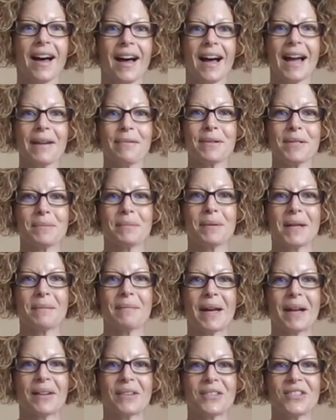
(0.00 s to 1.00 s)
Hi, Whispering
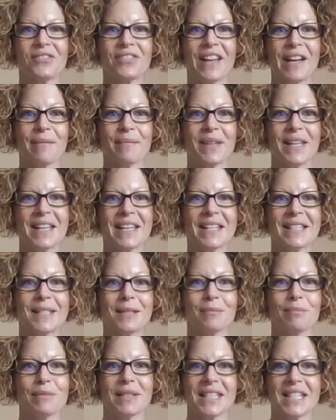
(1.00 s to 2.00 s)
Meadows family.
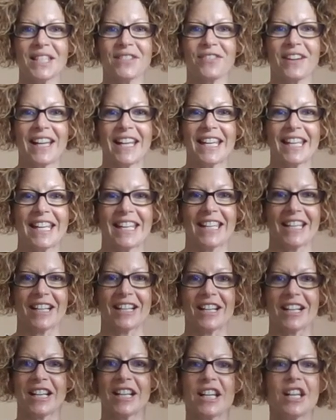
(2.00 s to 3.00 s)
Mrs. Vite
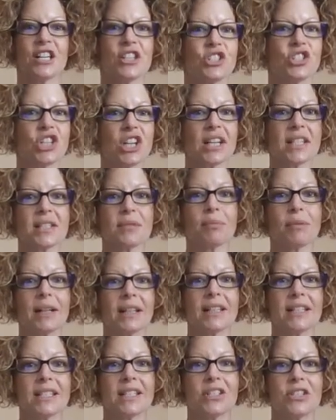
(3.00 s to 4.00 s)
here. Just
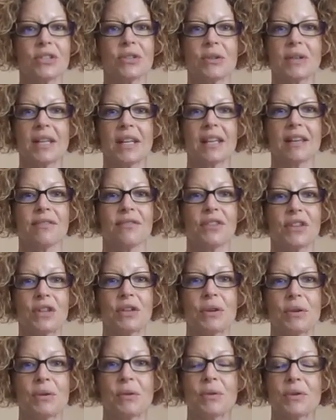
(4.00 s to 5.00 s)
wanted to give
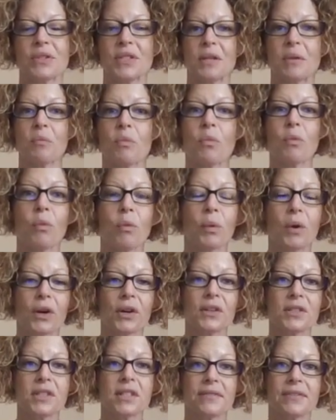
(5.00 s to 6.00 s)
you some
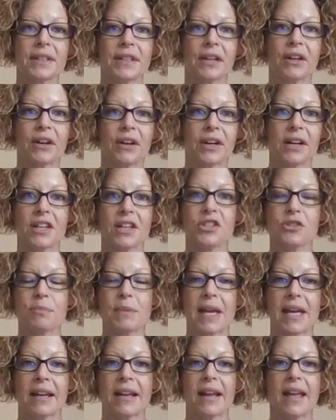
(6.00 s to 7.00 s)
words of
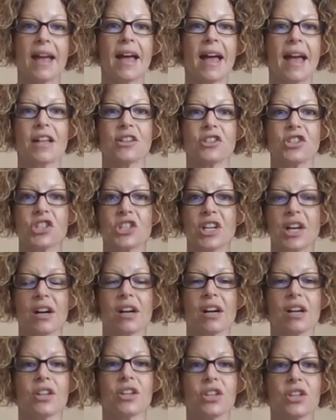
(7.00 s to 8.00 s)
encouragement and share
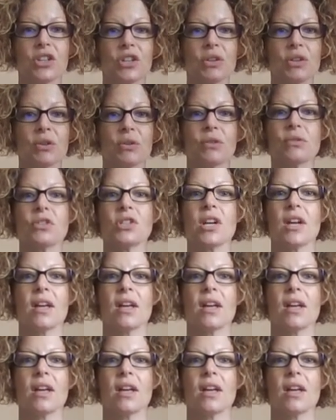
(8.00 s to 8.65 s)
a huge